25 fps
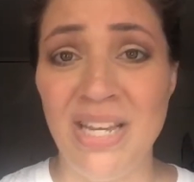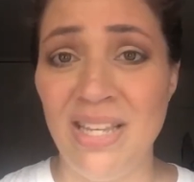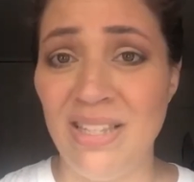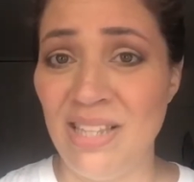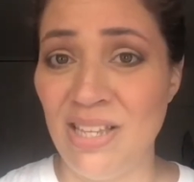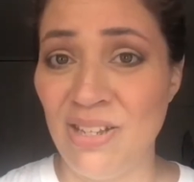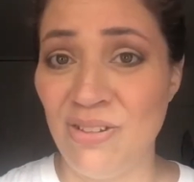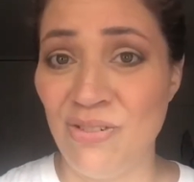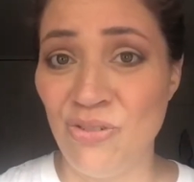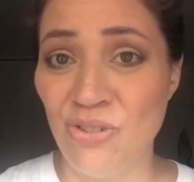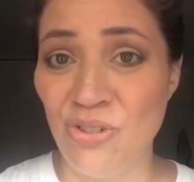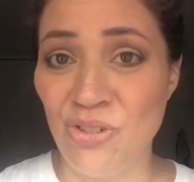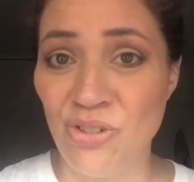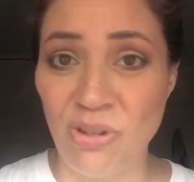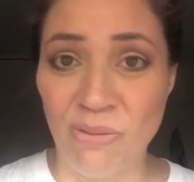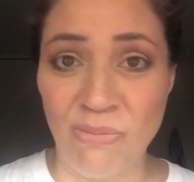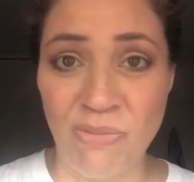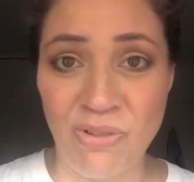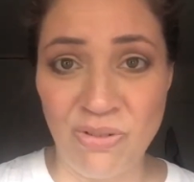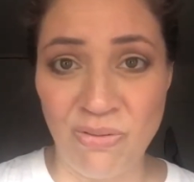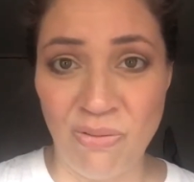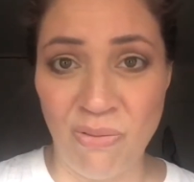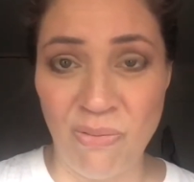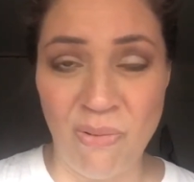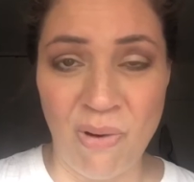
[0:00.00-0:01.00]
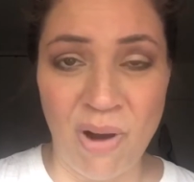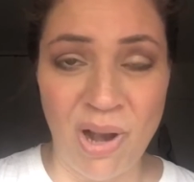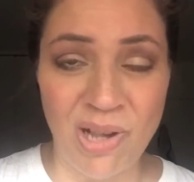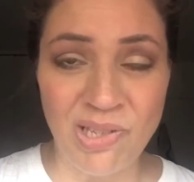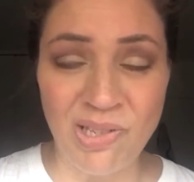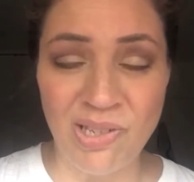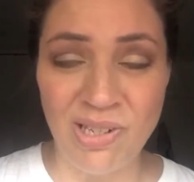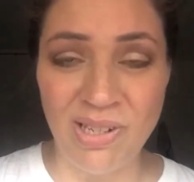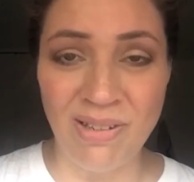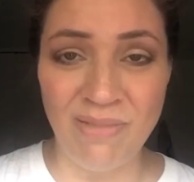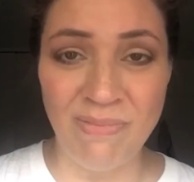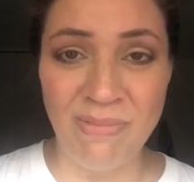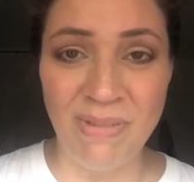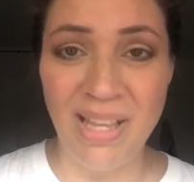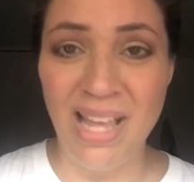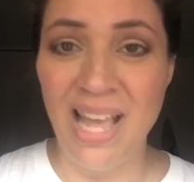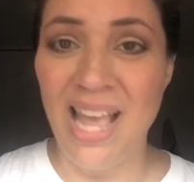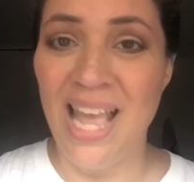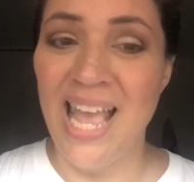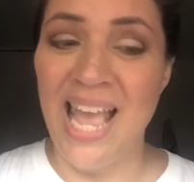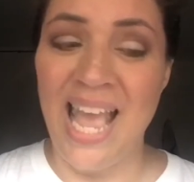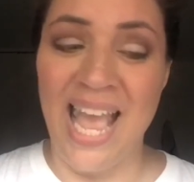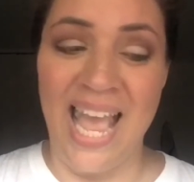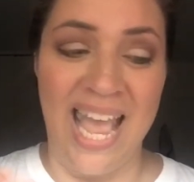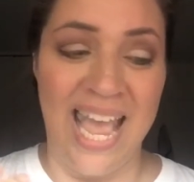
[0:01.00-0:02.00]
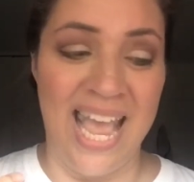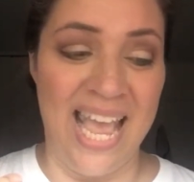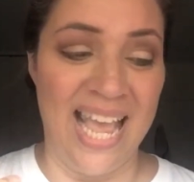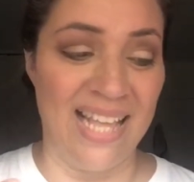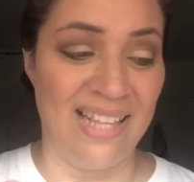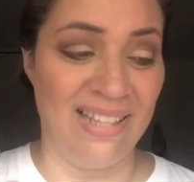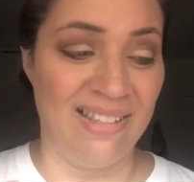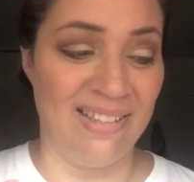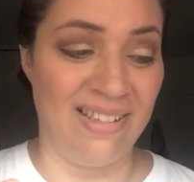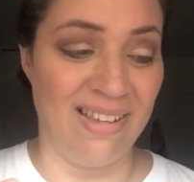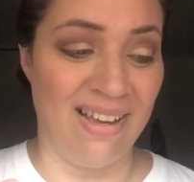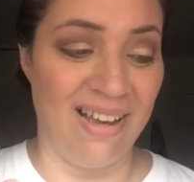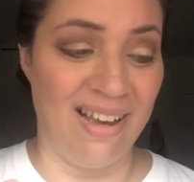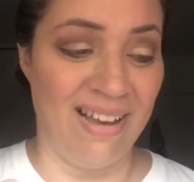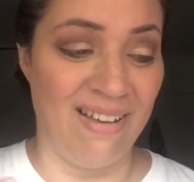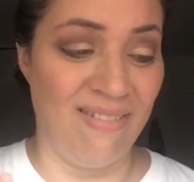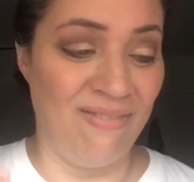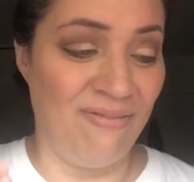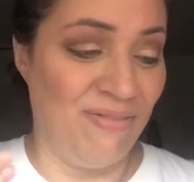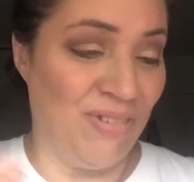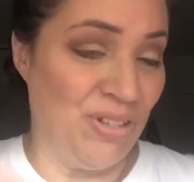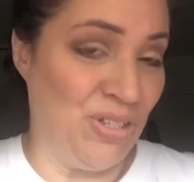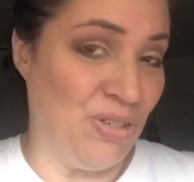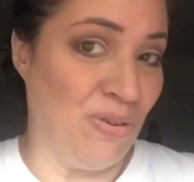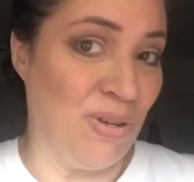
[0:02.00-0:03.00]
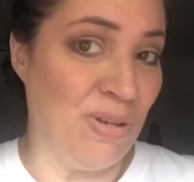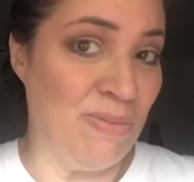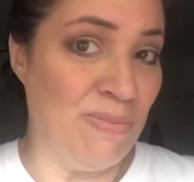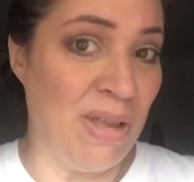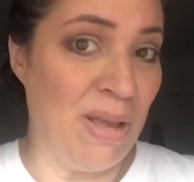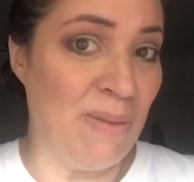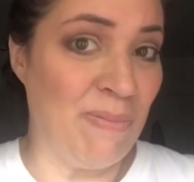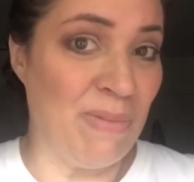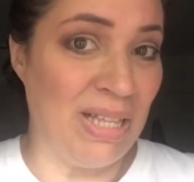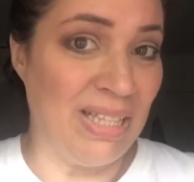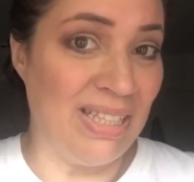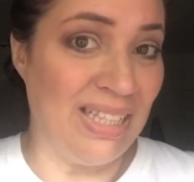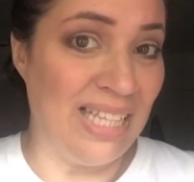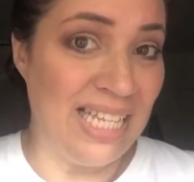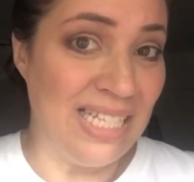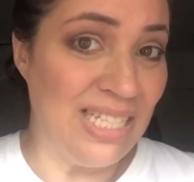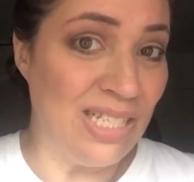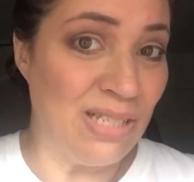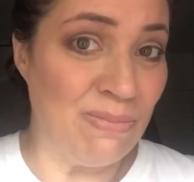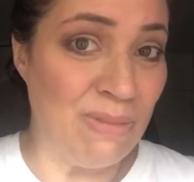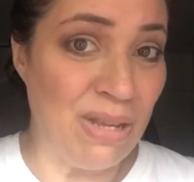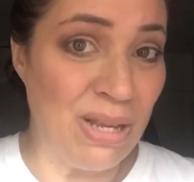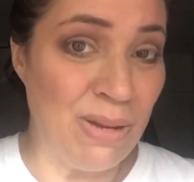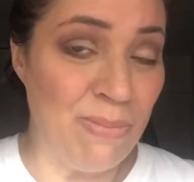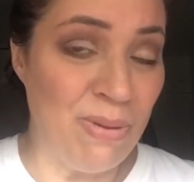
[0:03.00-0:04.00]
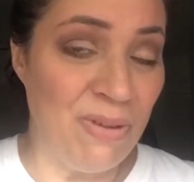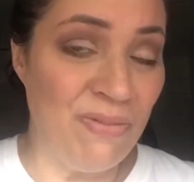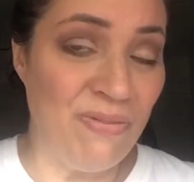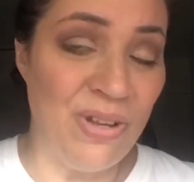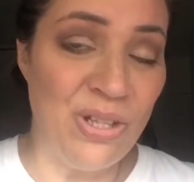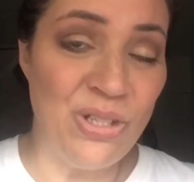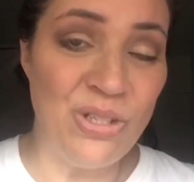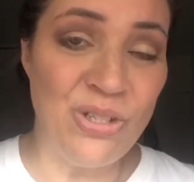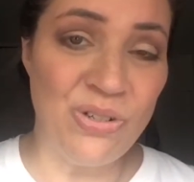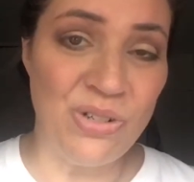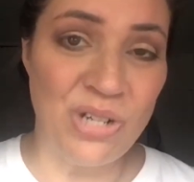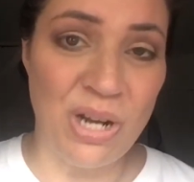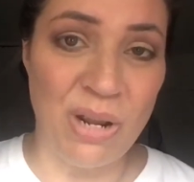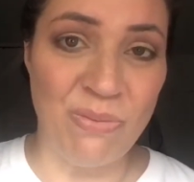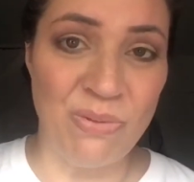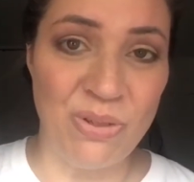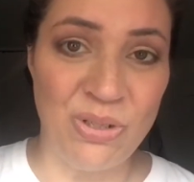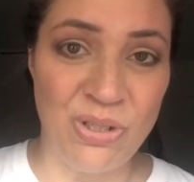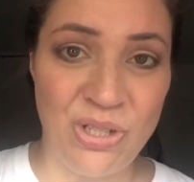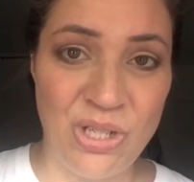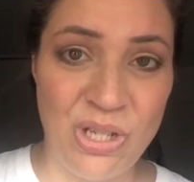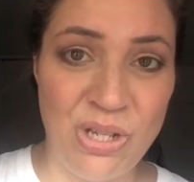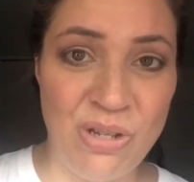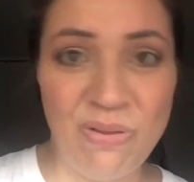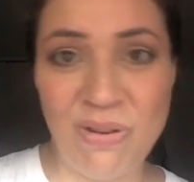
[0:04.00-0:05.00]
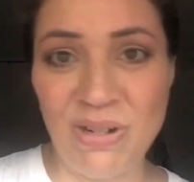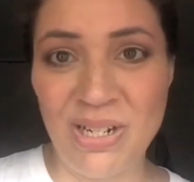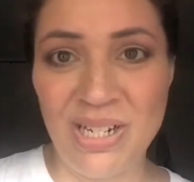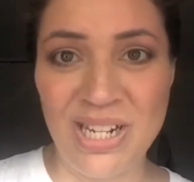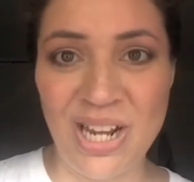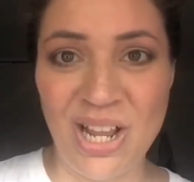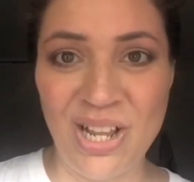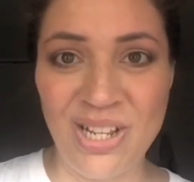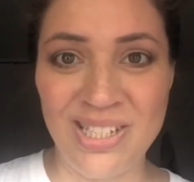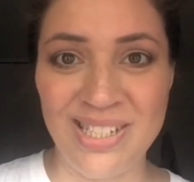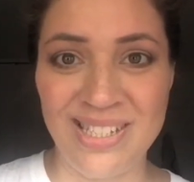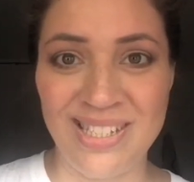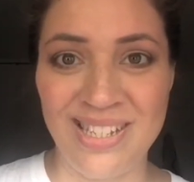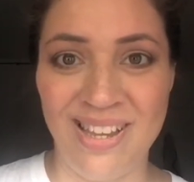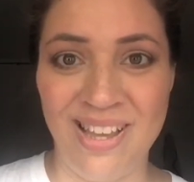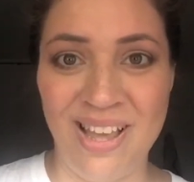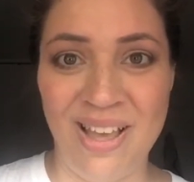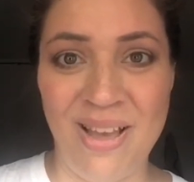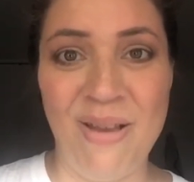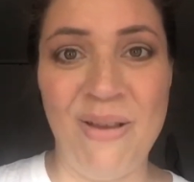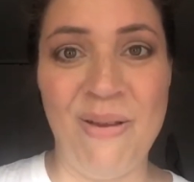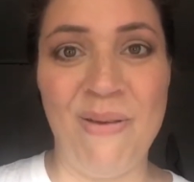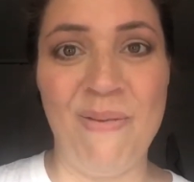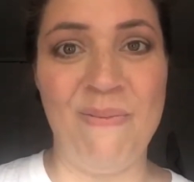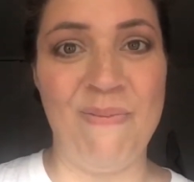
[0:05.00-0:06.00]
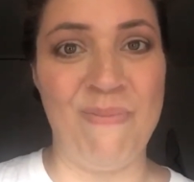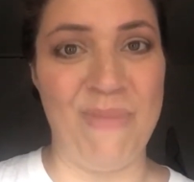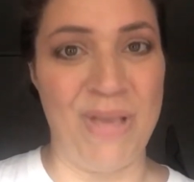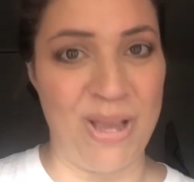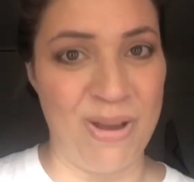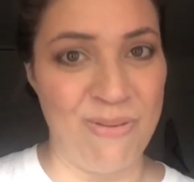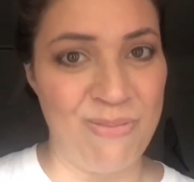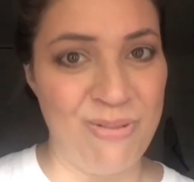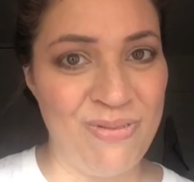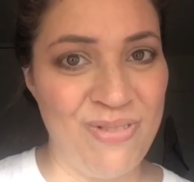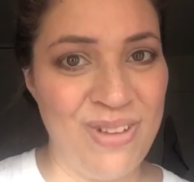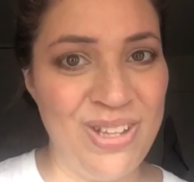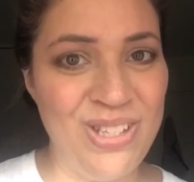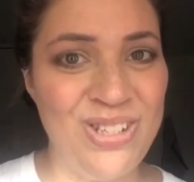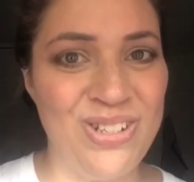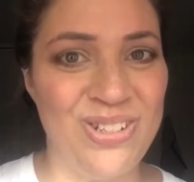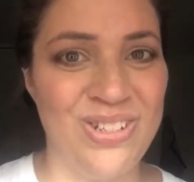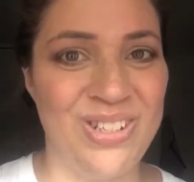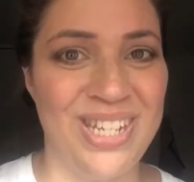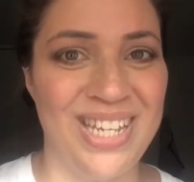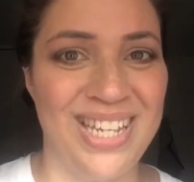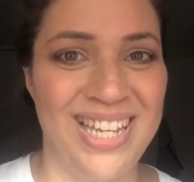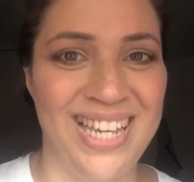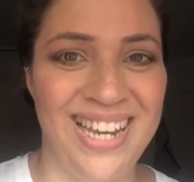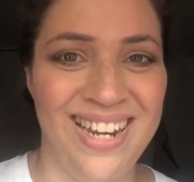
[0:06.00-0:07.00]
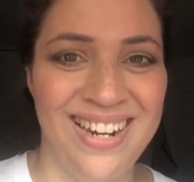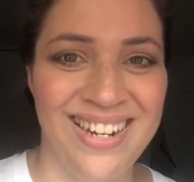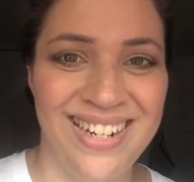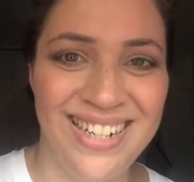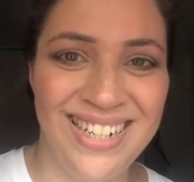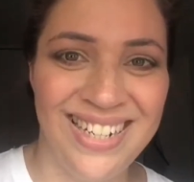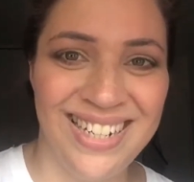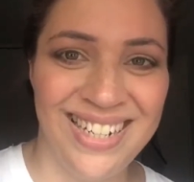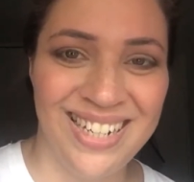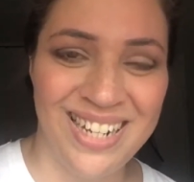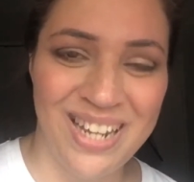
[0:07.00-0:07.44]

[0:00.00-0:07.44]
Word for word: Thank you so much for watching and uh, for joining me on my latest makeup adventure. And I will see you on the next makeup adventure. Take care.